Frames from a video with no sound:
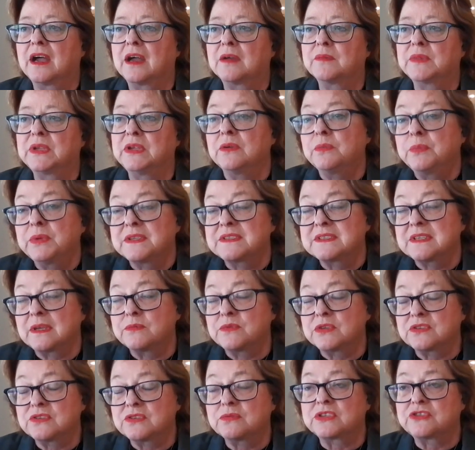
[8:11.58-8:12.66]
um, you'll be
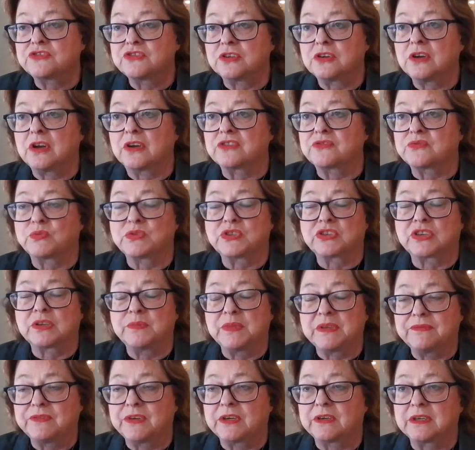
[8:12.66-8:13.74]
subject to a charge, which could
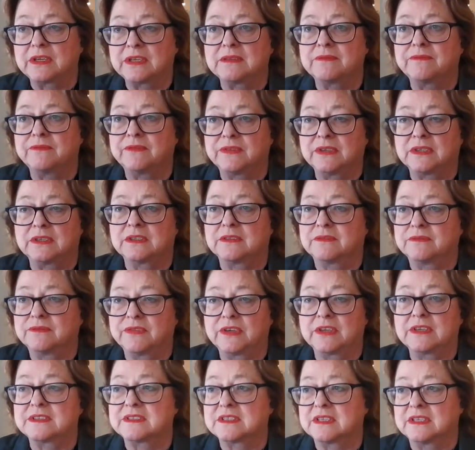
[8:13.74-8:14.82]
be very
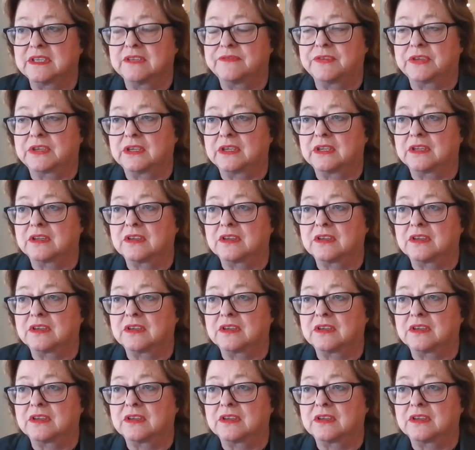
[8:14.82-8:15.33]
very significant.